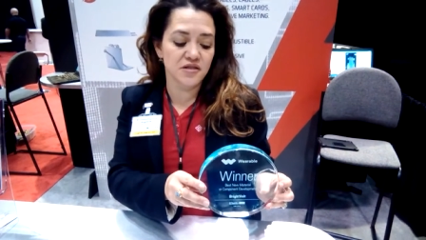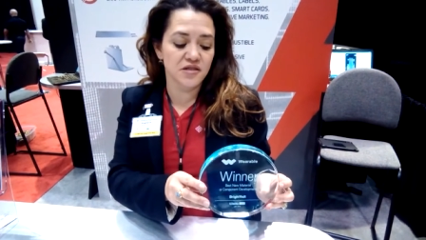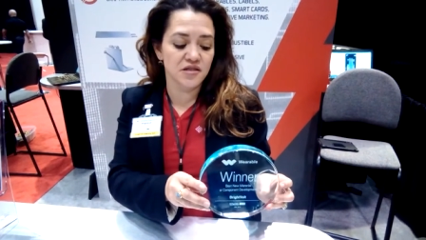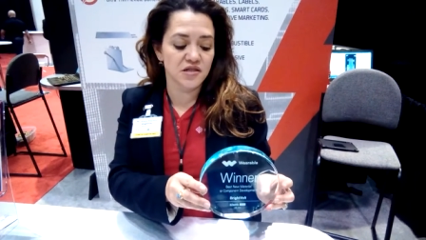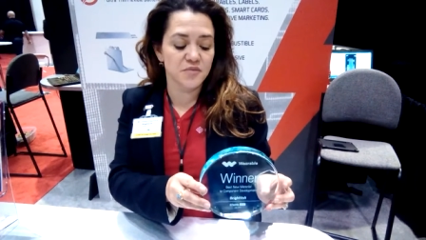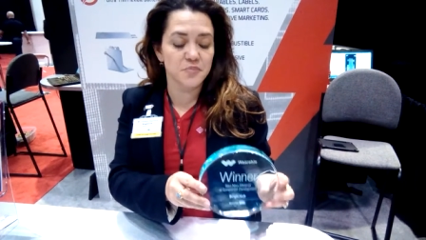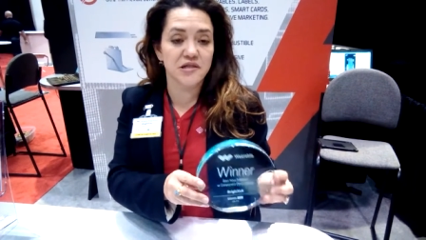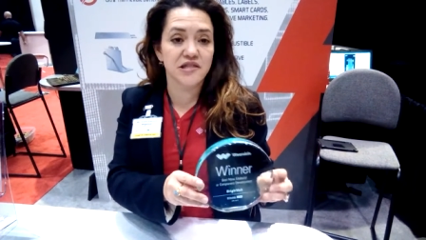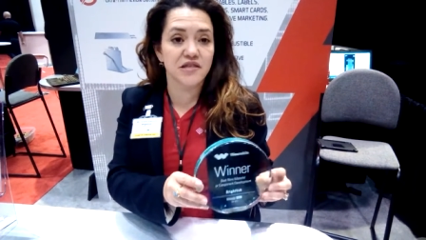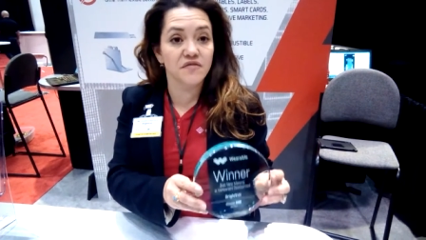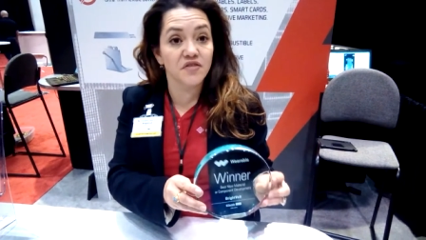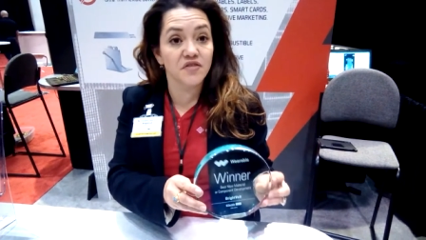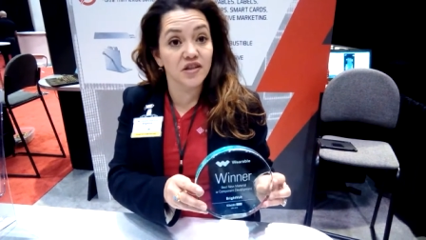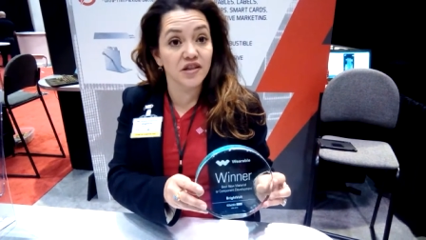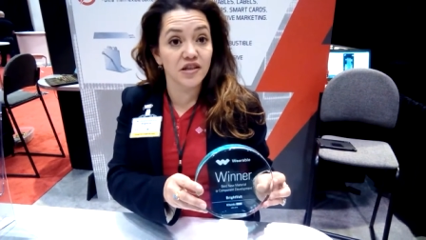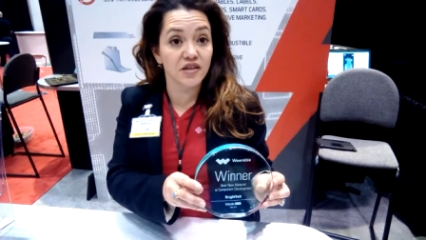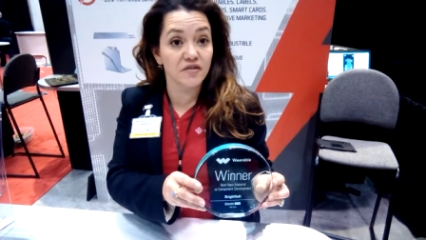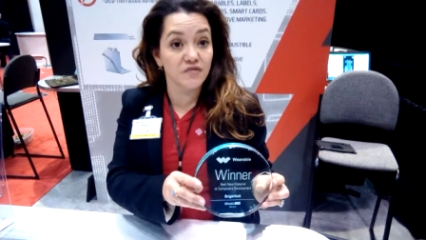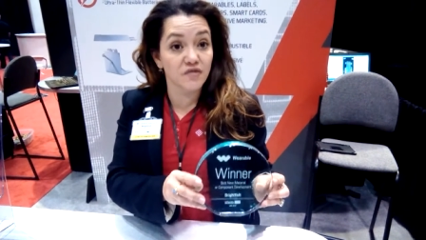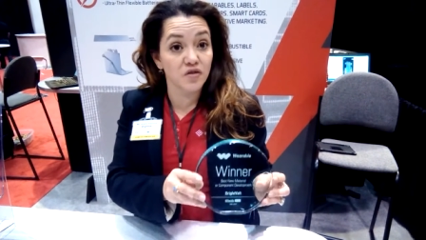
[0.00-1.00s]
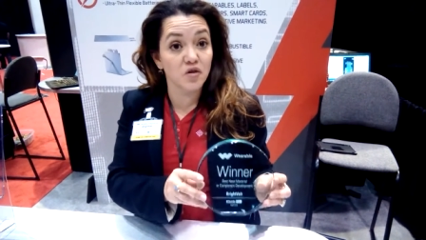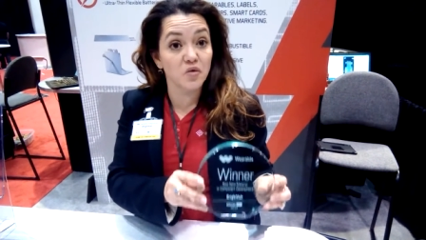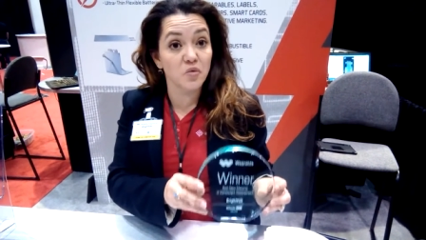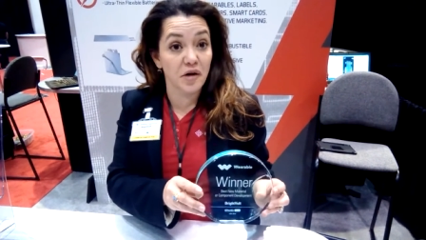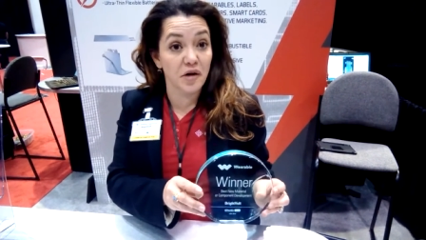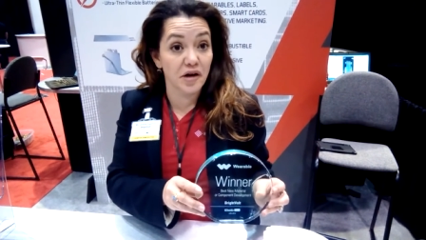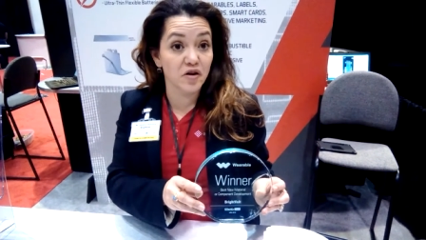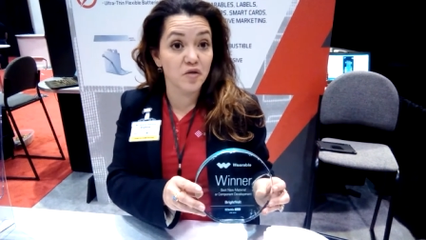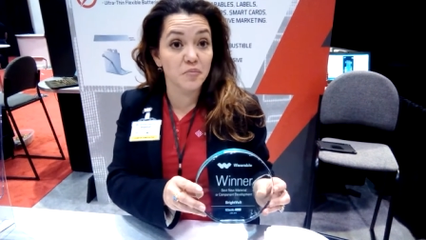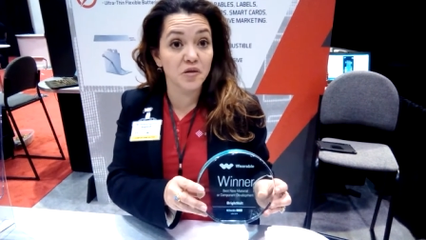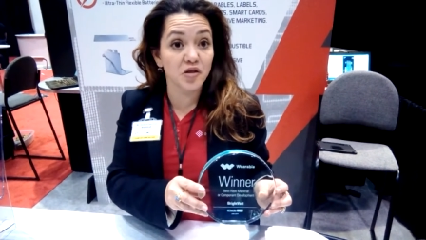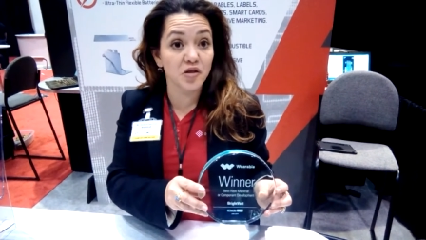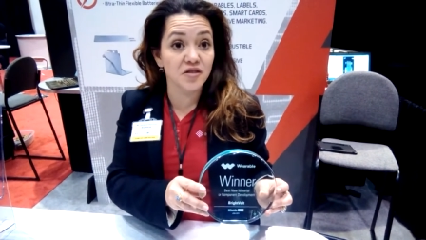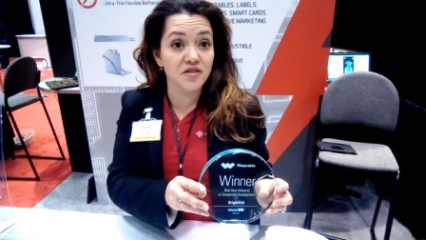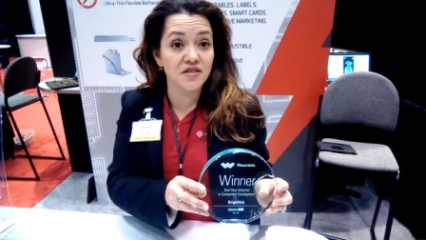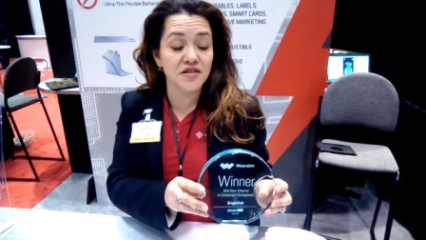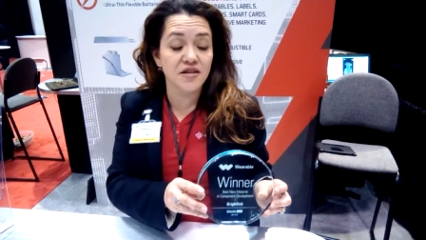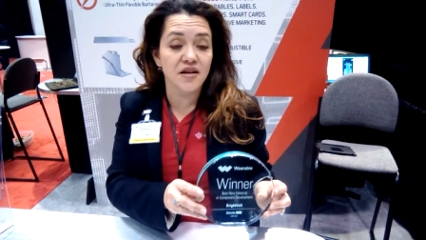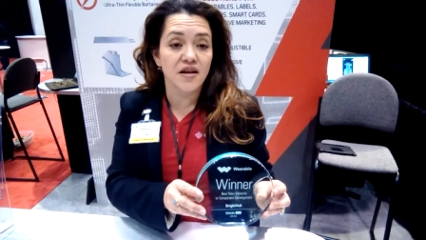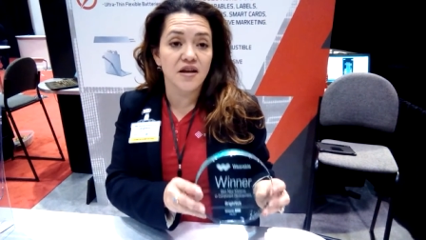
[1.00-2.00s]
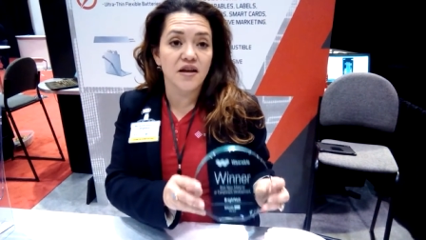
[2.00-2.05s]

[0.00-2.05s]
specifically for wearables.